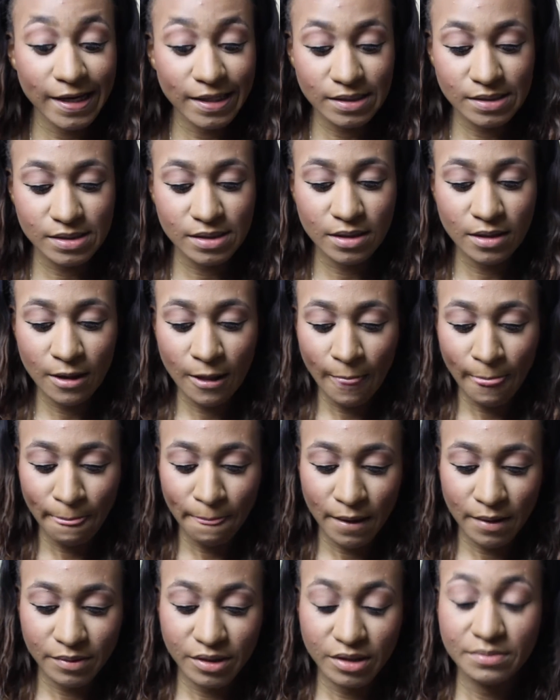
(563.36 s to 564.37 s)
Next,
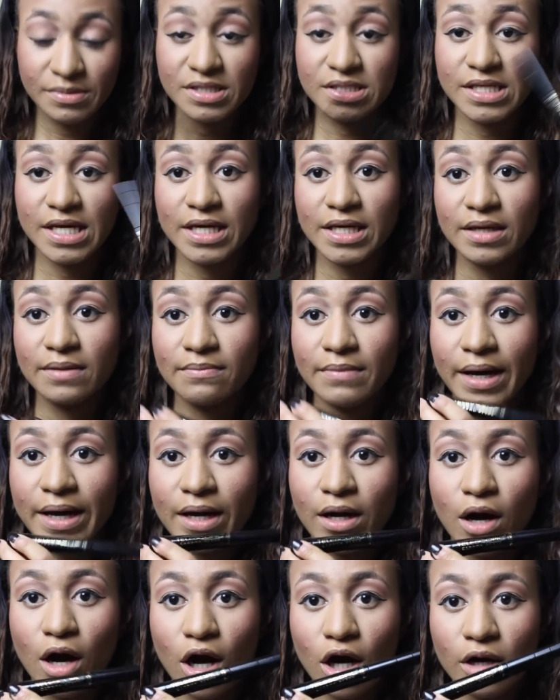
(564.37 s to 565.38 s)
I'm going to be taking my
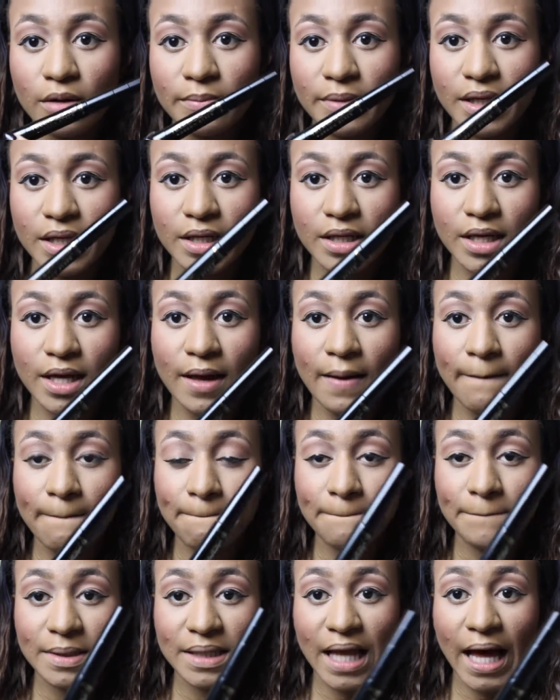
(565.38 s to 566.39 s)
Carbon
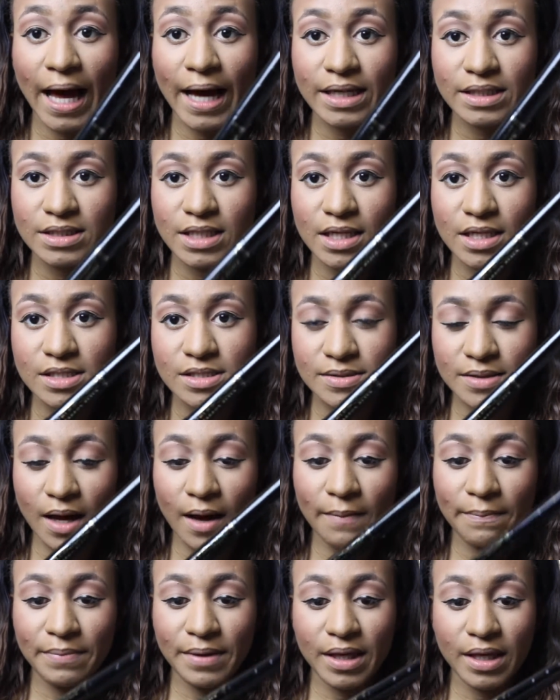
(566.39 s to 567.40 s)
Black
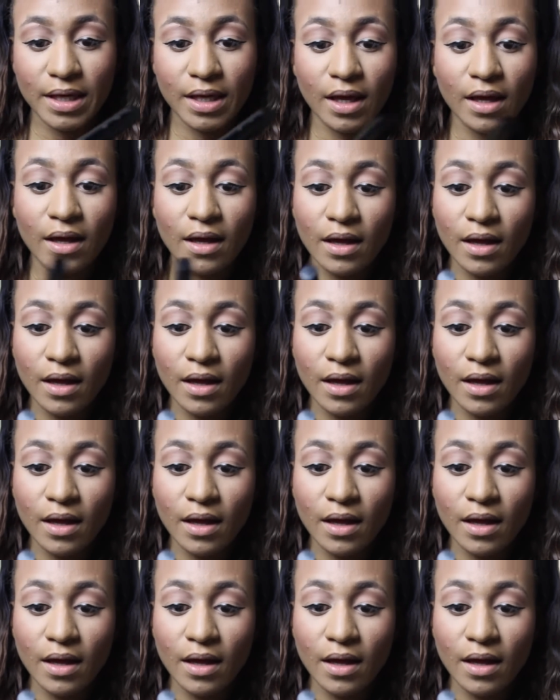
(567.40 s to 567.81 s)
Telescopic